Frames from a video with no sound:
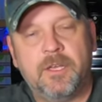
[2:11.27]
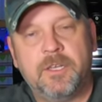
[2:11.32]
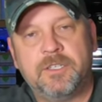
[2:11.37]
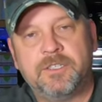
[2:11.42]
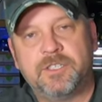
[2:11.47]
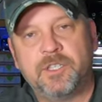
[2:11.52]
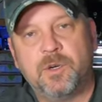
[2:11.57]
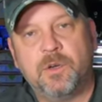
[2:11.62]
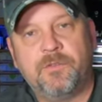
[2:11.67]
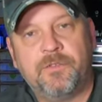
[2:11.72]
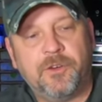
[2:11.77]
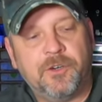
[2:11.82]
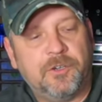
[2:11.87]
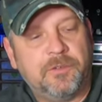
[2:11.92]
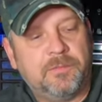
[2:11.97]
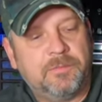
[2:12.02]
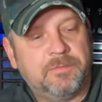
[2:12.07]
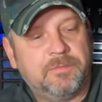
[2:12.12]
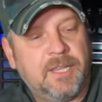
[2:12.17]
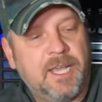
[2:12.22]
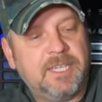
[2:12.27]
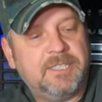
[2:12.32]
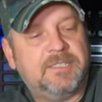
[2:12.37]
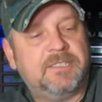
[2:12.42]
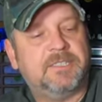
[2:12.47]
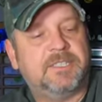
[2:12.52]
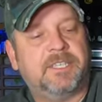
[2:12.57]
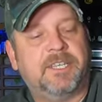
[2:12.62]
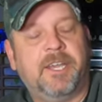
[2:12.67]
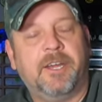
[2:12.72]
So if you're
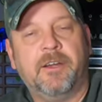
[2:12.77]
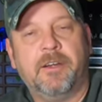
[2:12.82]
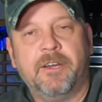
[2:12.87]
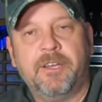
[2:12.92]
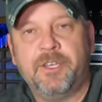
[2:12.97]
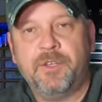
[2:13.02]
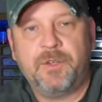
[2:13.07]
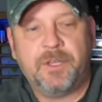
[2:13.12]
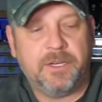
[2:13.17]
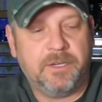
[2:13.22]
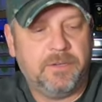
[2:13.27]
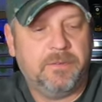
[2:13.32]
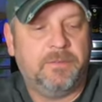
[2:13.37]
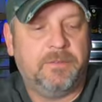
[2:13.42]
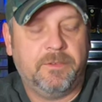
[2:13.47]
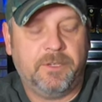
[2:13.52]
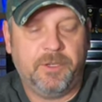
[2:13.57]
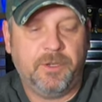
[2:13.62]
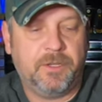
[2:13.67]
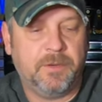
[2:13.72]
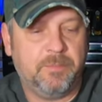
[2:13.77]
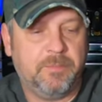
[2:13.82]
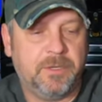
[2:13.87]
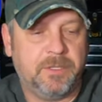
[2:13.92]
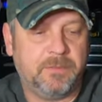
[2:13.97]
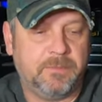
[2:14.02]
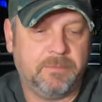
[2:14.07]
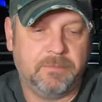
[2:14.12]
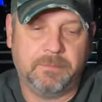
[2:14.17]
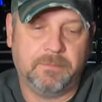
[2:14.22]
licensed to carry, you can
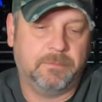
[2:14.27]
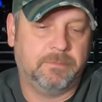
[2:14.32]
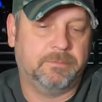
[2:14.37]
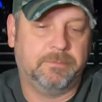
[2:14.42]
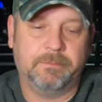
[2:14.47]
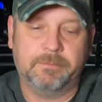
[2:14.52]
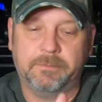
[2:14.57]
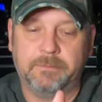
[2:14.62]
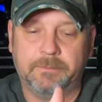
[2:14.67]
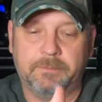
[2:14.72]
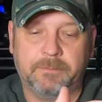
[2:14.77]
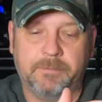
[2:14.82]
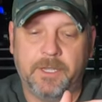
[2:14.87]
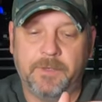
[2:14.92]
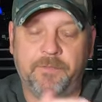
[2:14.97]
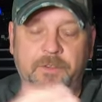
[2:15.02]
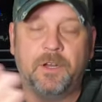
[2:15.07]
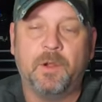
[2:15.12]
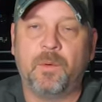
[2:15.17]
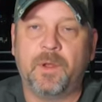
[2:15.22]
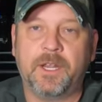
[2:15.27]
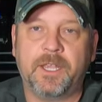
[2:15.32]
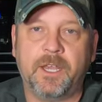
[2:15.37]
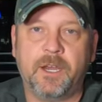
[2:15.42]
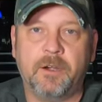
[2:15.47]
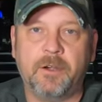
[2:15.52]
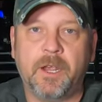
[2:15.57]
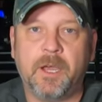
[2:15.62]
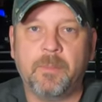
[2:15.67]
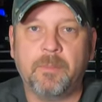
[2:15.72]
put, if you don't want to
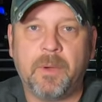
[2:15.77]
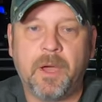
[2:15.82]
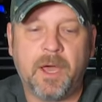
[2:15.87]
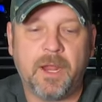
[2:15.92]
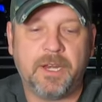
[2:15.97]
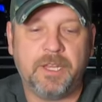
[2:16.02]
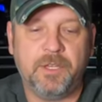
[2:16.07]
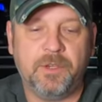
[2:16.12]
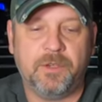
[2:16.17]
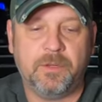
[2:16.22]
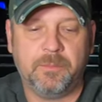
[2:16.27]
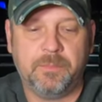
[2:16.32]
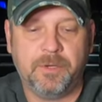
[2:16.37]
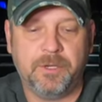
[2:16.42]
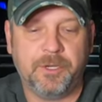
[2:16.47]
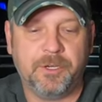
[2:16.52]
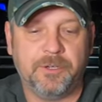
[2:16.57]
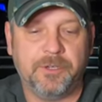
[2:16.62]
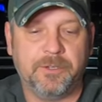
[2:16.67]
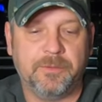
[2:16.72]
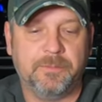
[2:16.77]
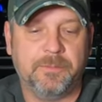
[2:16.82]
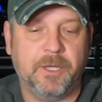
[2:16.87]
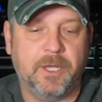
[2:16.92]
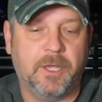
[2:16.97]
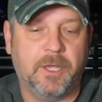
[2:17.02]
carry on body, you can put your